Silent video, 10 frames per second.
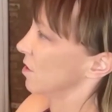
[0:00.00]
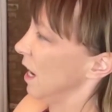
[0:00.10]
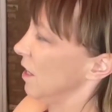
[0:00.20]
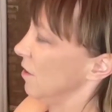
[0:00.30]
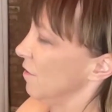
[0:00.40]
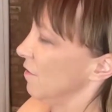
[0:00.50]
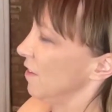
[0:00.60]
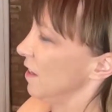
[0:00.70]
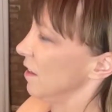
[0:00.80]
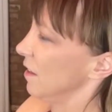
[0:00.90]
And you'll
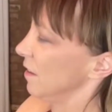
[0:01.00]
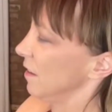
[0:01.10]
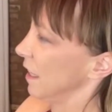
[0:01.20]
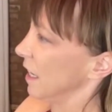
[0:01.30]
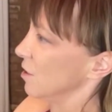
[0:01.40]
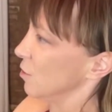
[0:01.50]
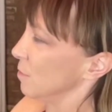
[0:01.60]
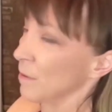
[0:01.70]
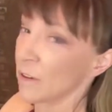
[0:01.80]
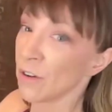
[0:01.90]
feel like as you
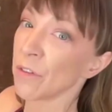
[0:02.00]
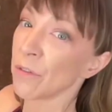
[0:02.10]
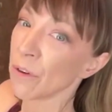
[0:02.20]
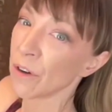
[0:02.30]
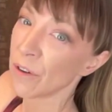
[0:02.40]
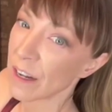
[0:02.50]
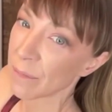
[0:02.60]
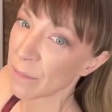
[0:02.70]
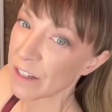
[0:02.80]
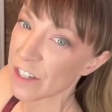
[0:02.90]
go through and I
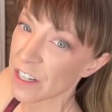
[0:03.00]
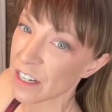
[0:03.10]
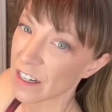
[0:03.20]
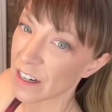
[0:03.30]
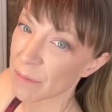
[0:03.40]
pinch here,